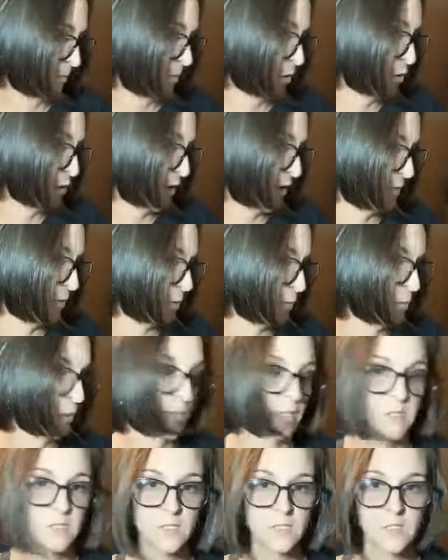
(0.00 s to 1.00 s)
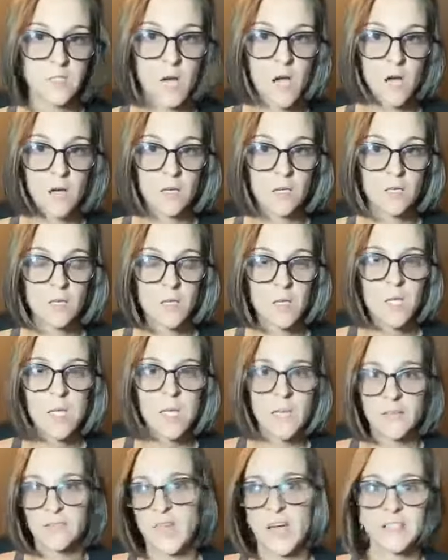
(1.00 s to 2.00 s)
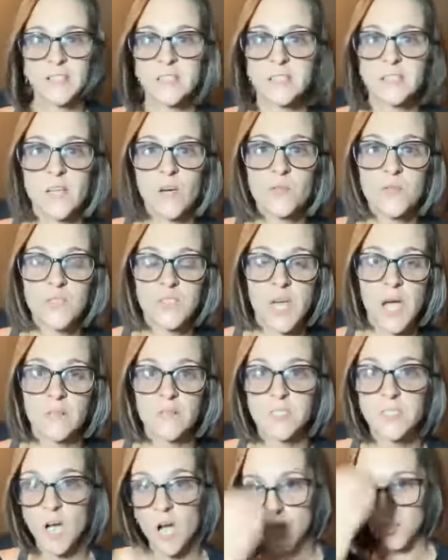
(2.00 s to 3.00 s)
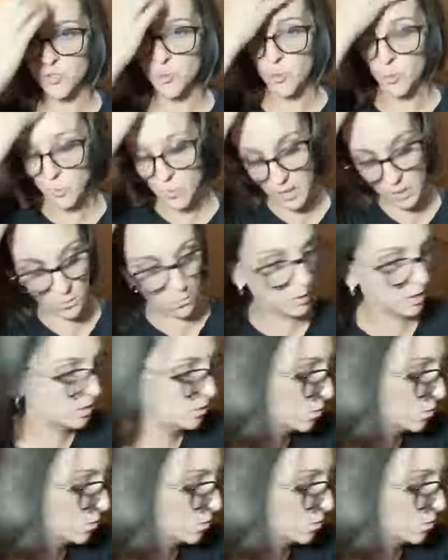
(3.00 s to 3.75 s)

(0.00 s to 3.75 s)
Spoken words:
You're never really stuck. That's self-sabotage. We